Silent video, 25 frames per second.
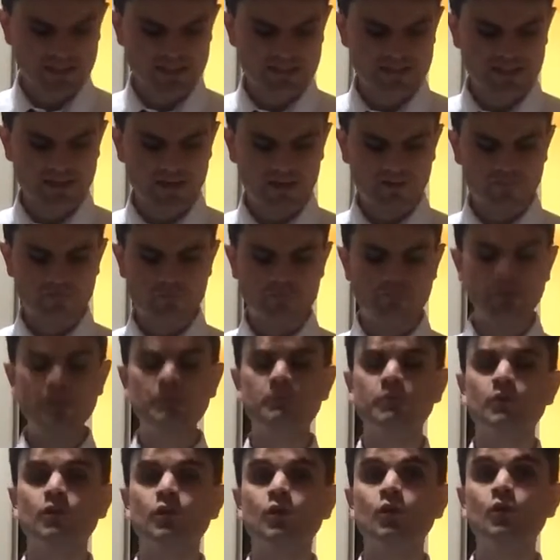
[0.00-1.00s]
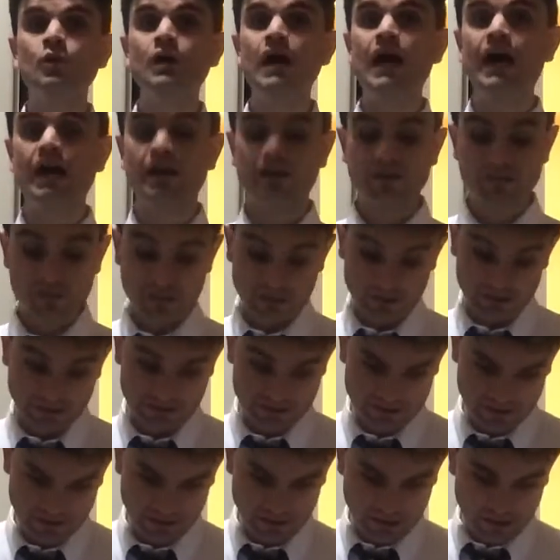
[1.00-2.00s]
data of people who
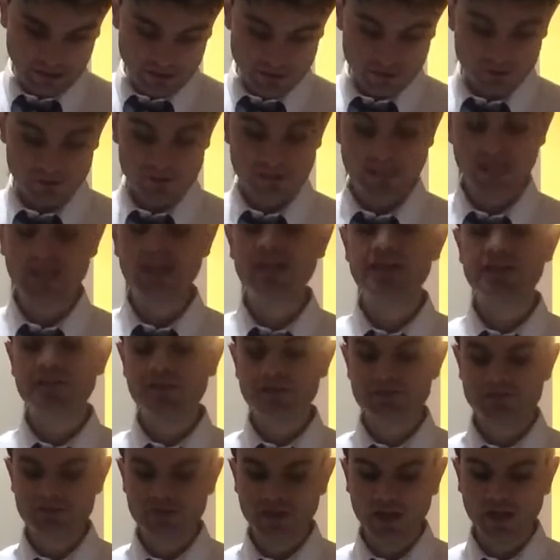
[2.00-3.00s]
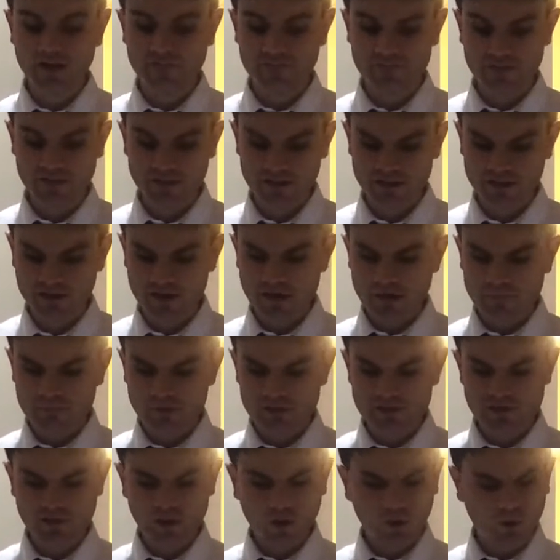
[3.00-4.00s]
agreed to take the survey,
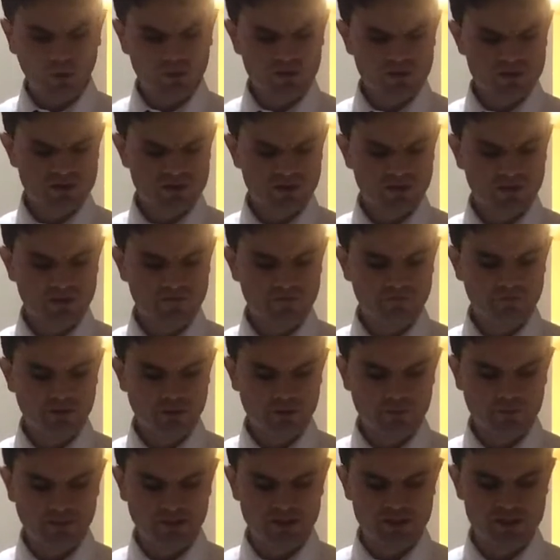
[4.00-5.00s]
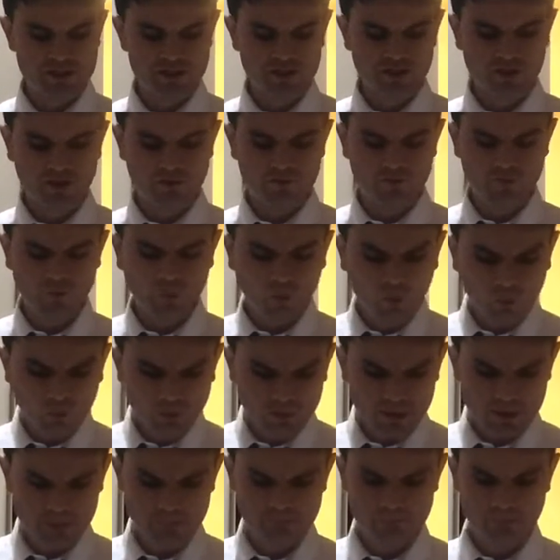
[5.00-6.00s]
but also the information of
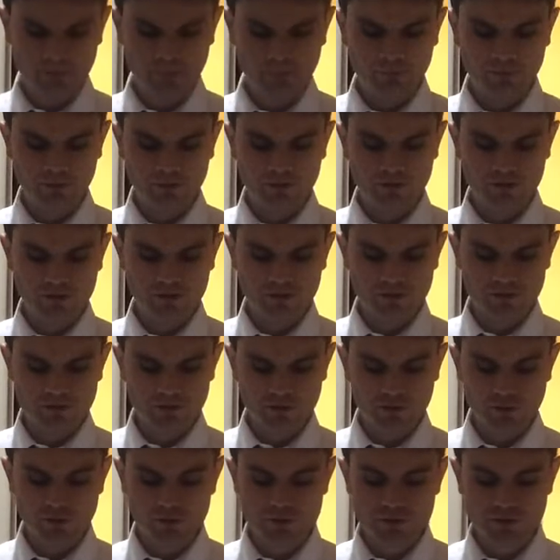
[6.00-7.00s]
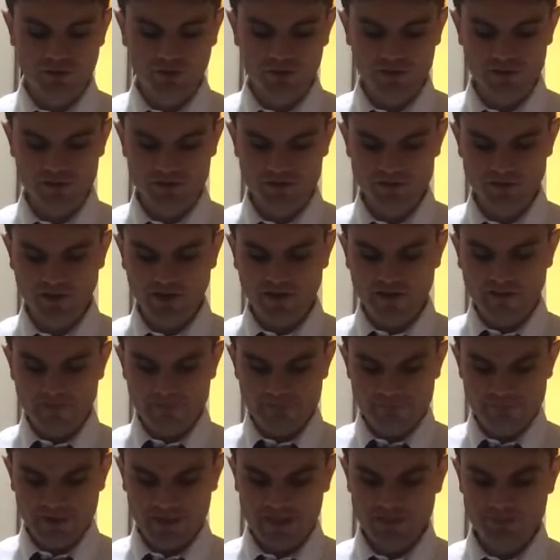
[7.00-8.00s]
all the users'
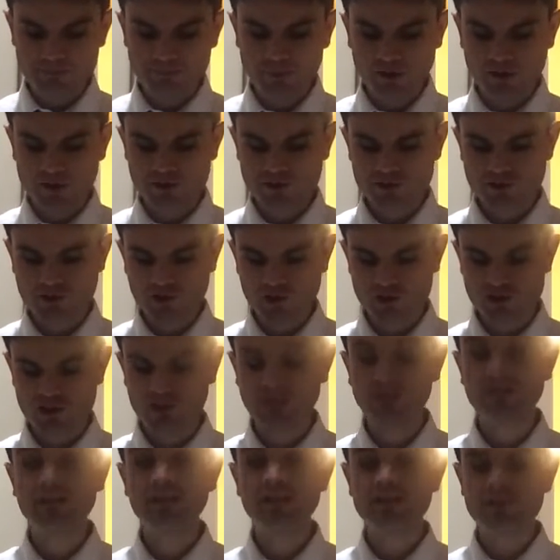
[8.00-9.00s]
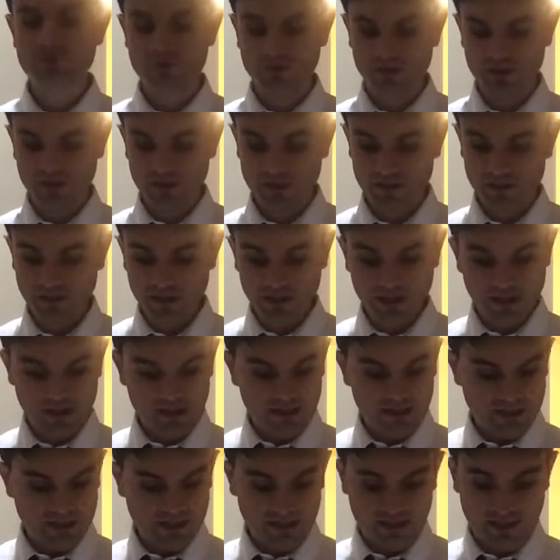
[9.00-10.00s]
Facebook's social network.
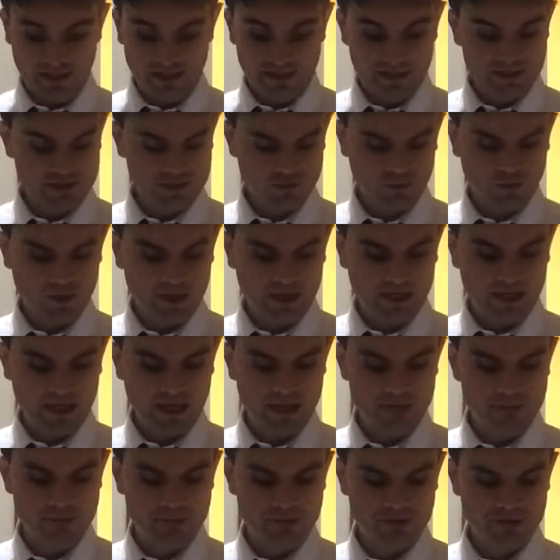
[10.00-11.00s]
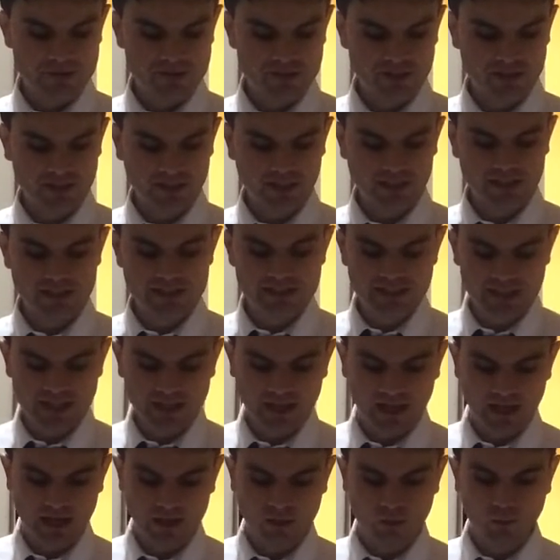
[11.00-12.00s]
In this way, Cambridge
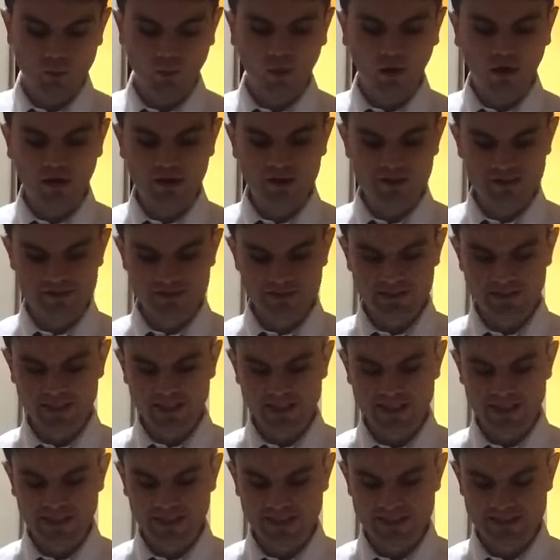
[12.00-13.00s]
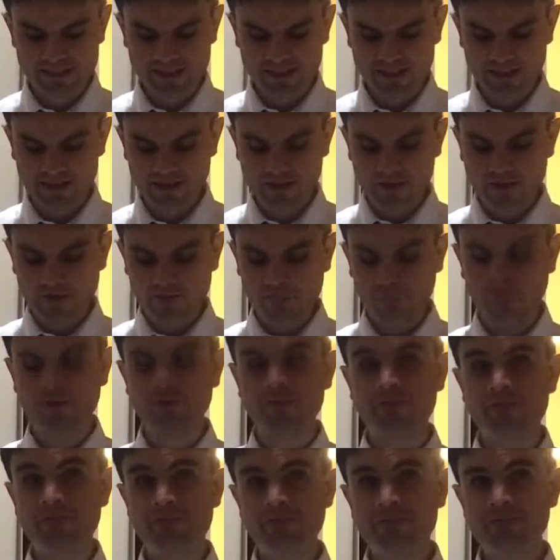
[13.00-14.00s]
Analytica acquired data
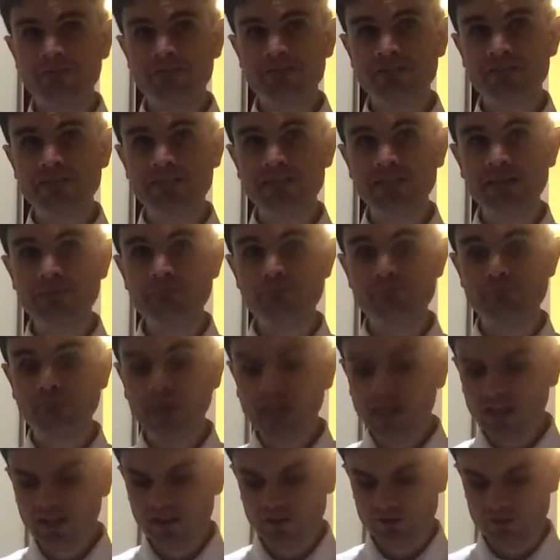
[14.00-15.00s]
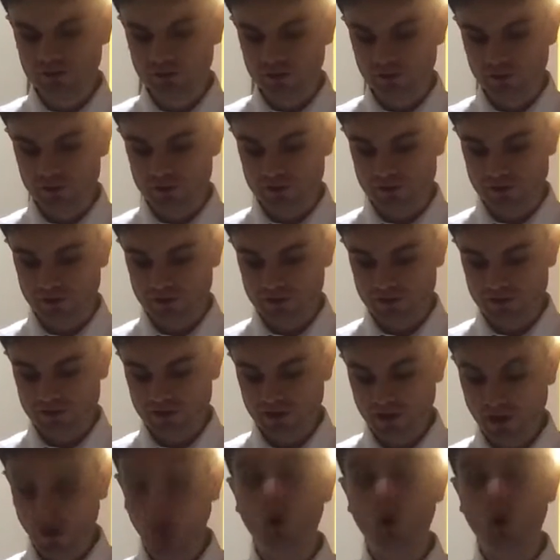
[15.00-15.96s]
for 50 million users.